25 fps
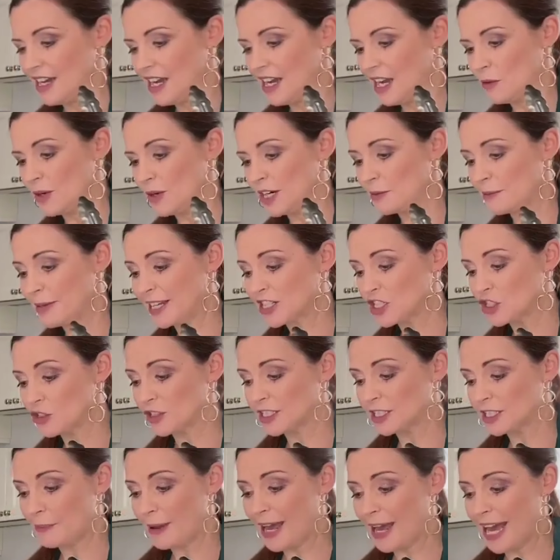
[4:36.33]
I want to make sure
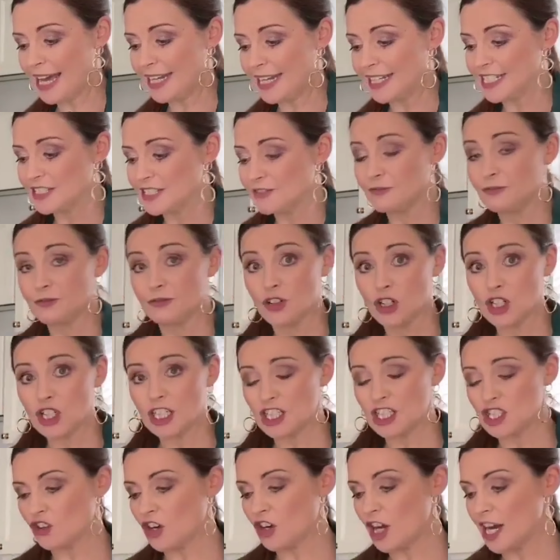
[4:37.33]
the pan is
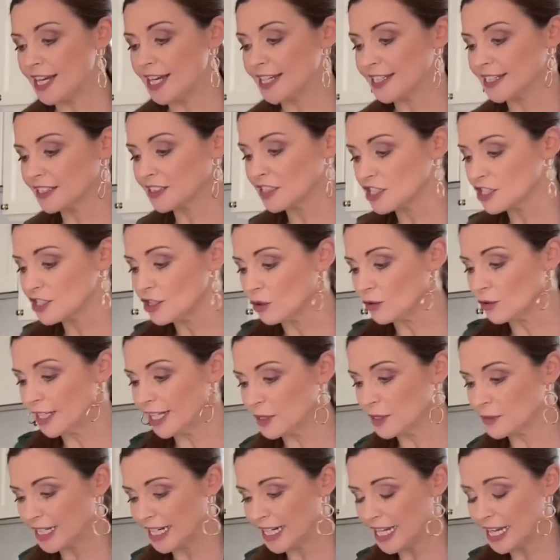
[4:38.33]
fully dry, that there's no
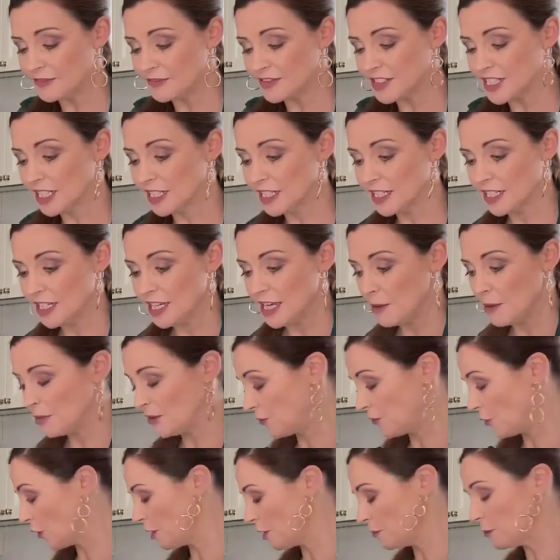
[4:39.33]
liquid left
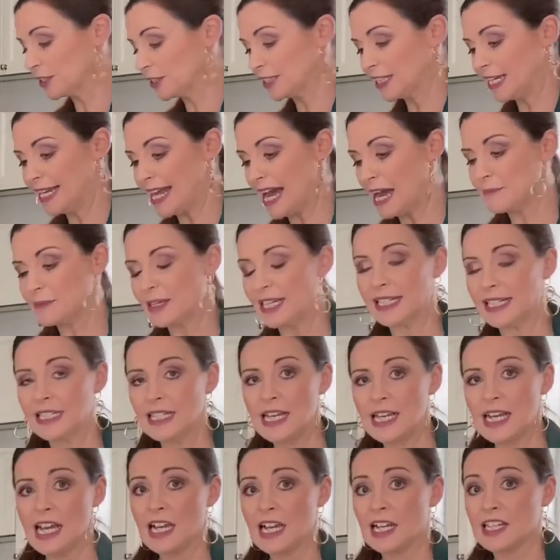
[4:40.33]
before I put the lamb in,
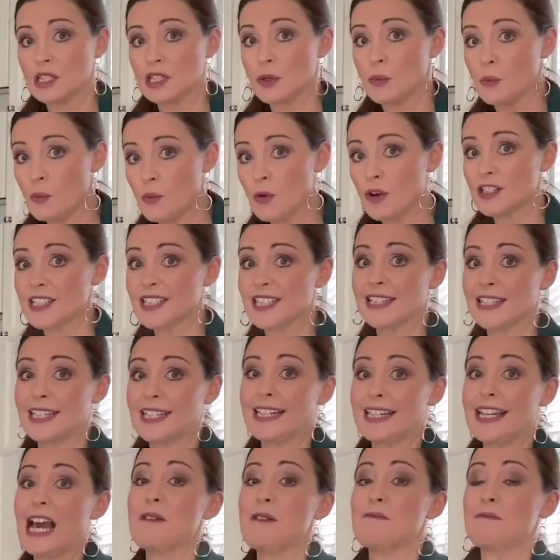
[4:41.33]
because the worst thing that
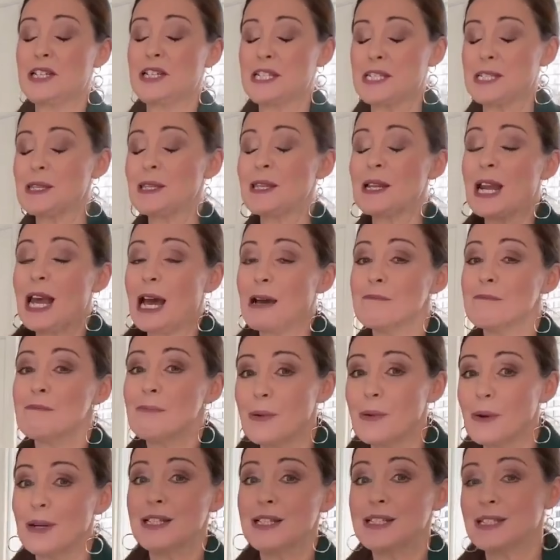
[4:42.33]
can happen is the lamb
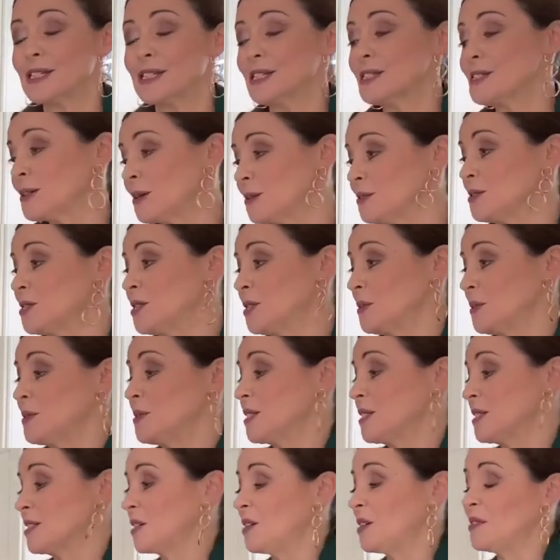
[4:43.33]
boils in its own
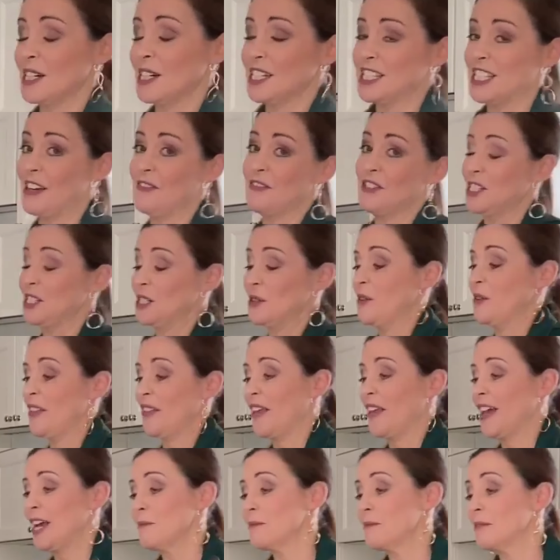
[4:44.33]
juices, so I definitely don't want
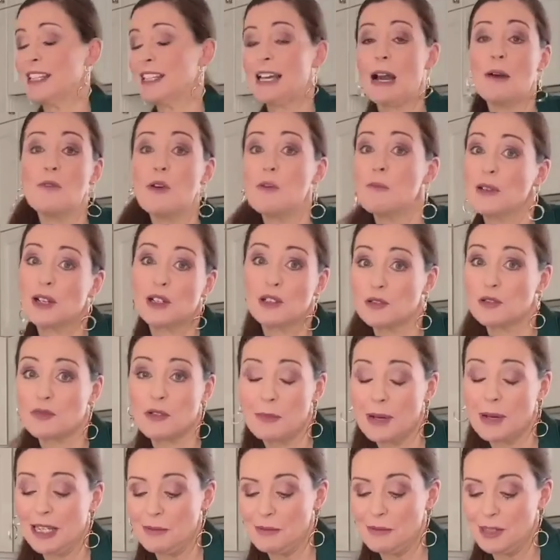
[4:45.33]
that to happen. That won't be good for
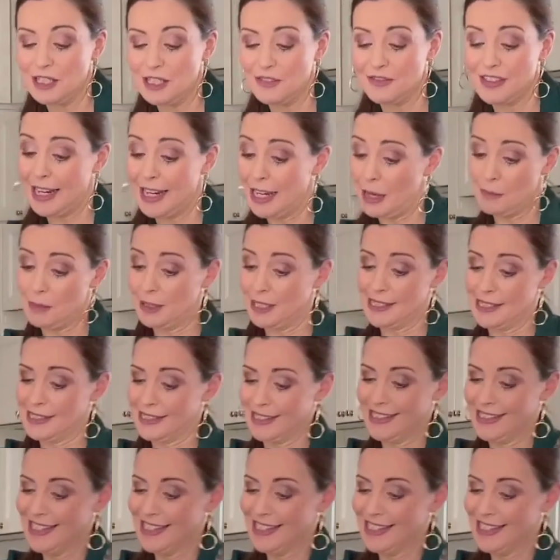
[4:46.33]
my image if that happens.